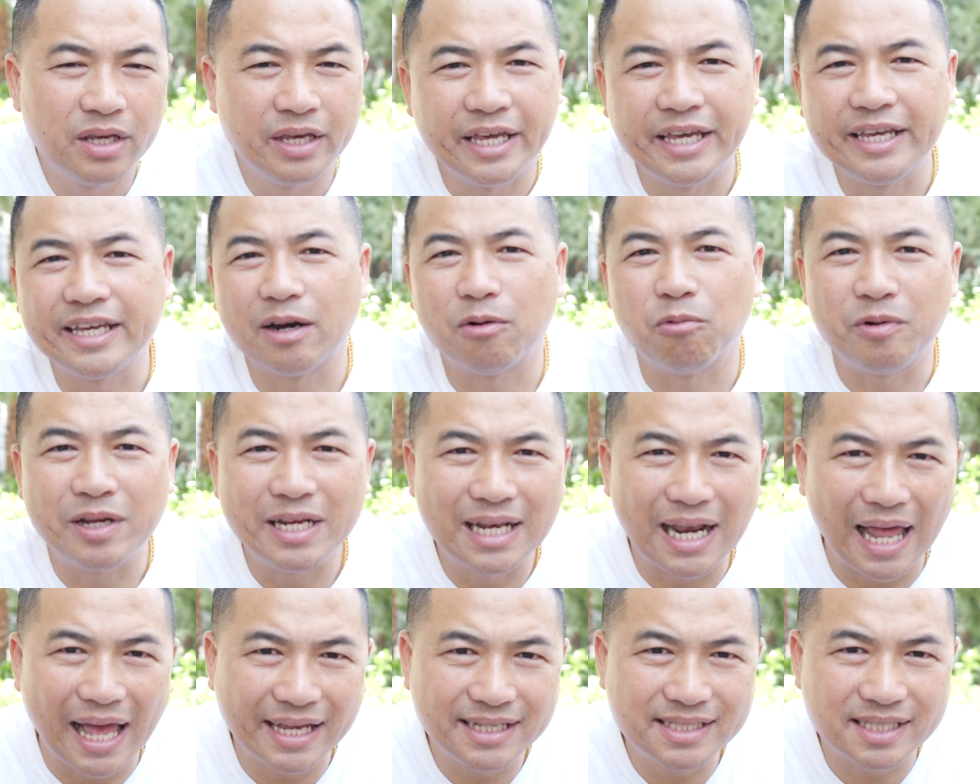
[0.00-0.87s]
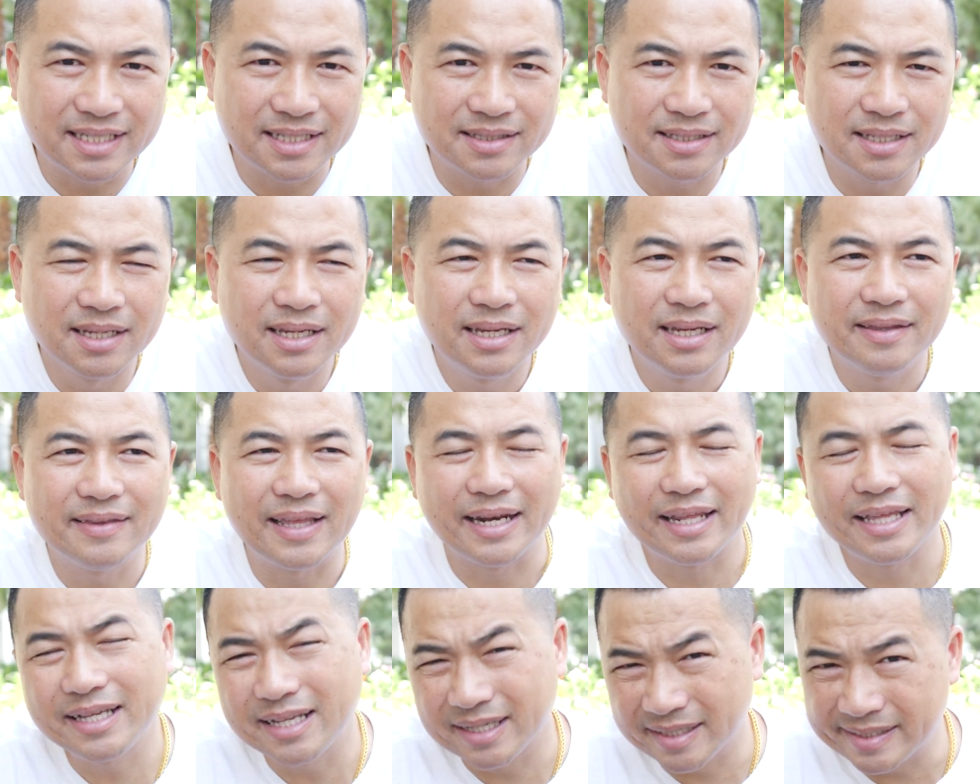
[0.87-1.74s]
he can relicense,
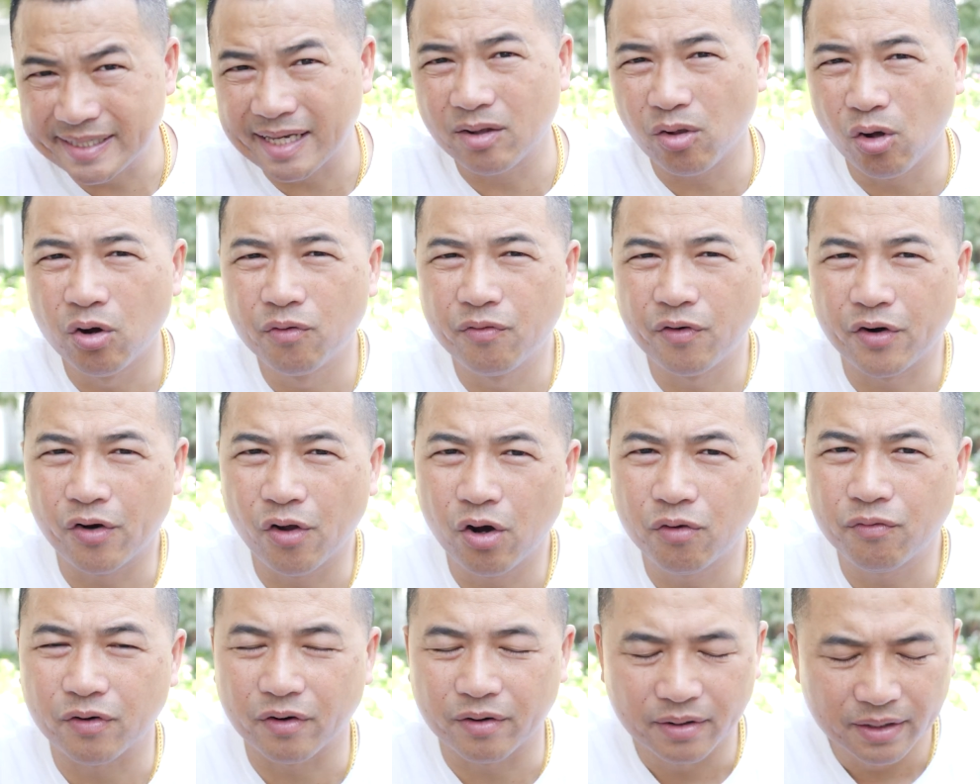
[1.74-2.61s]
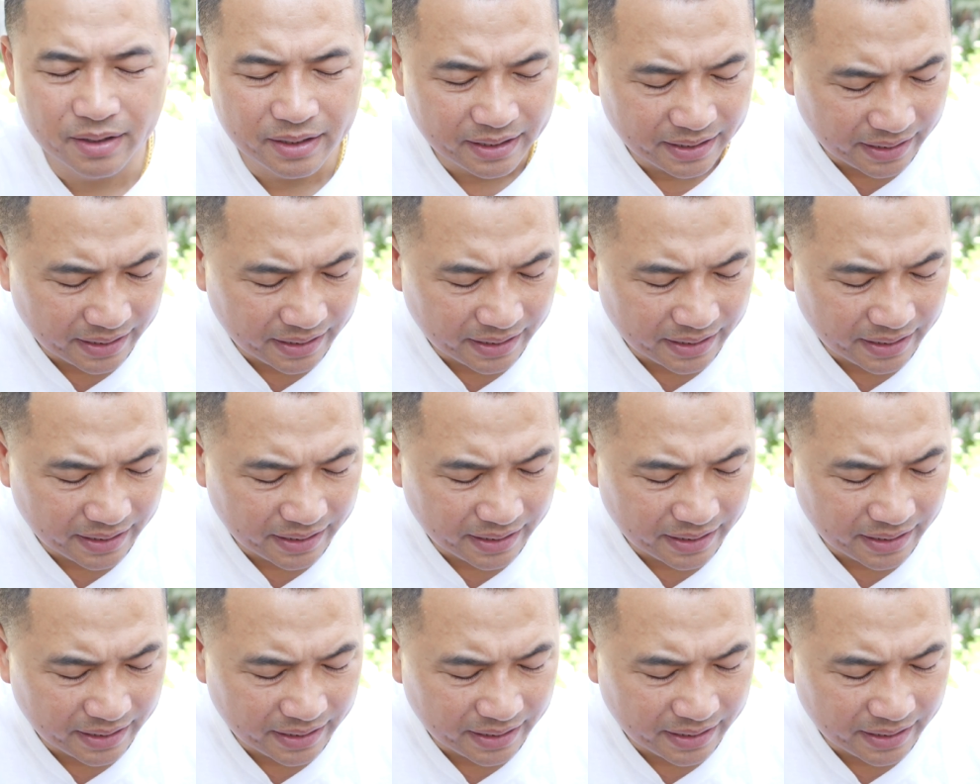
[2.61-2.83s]
that he could sell over and over.